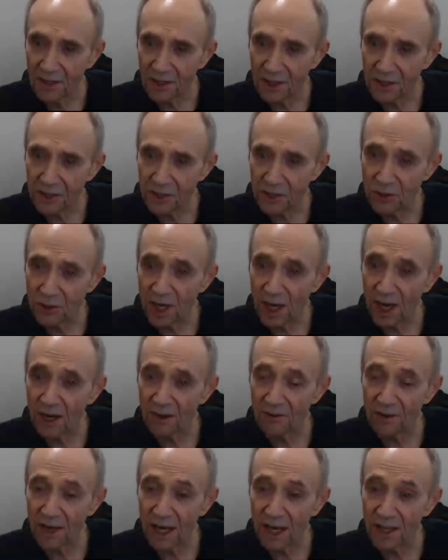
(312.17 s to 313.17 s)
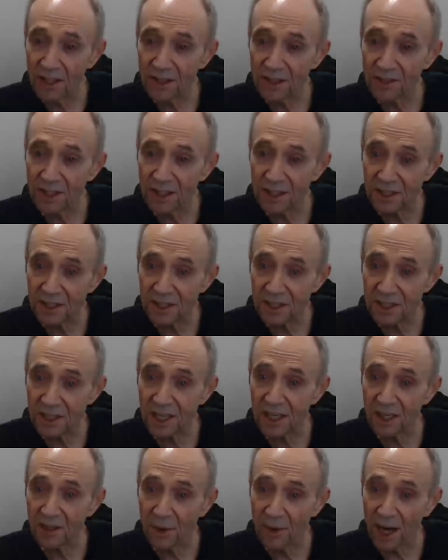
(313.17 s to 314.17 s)
that you have anything to
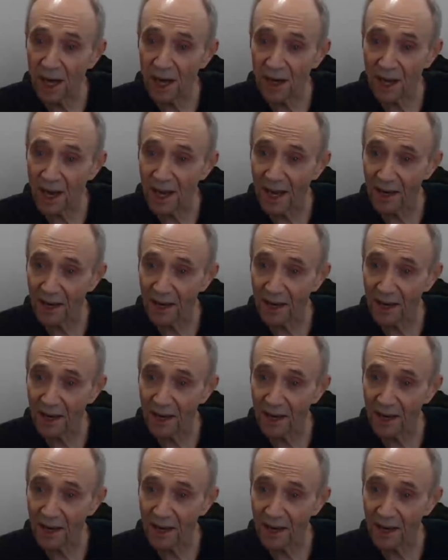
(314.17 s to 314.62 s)
say about